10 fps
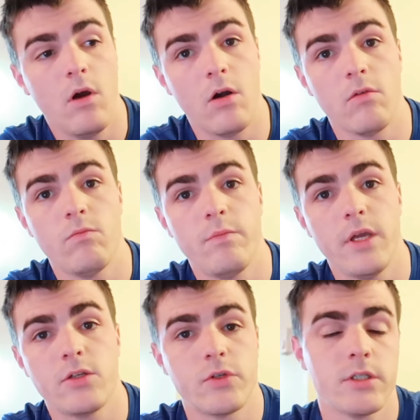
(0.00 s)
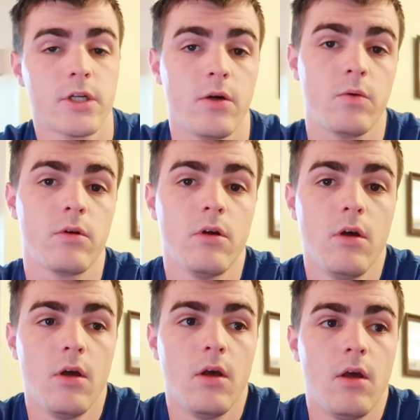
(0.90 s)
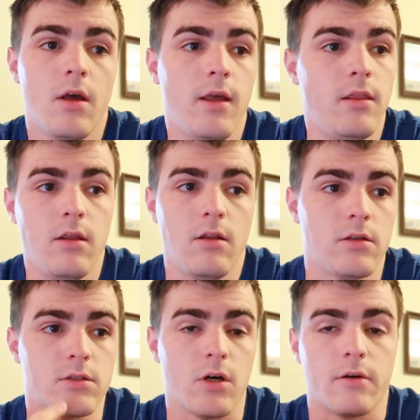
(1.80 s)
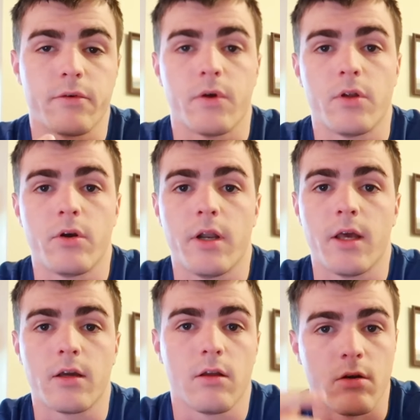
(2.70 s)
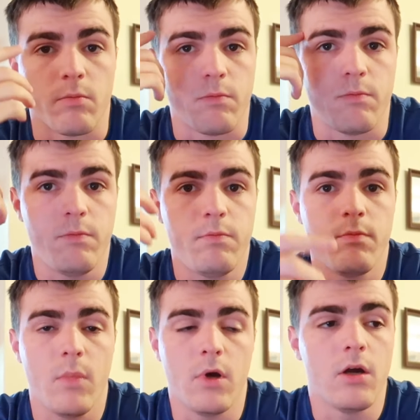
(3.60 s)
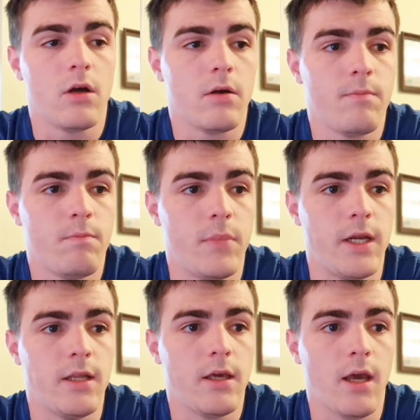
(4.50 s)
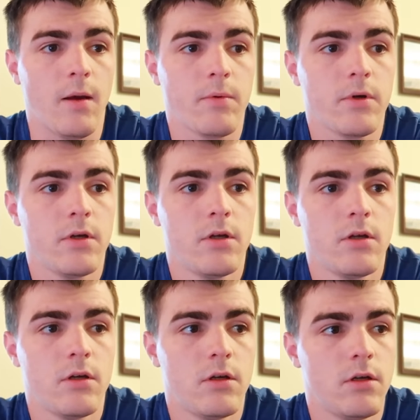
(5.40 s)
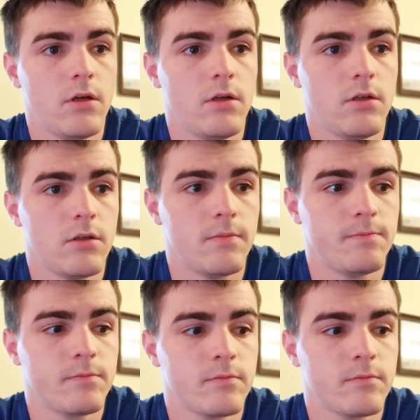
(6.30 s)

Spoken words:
our big trench coat, and then the scarf around our neck, and our beanie cap. So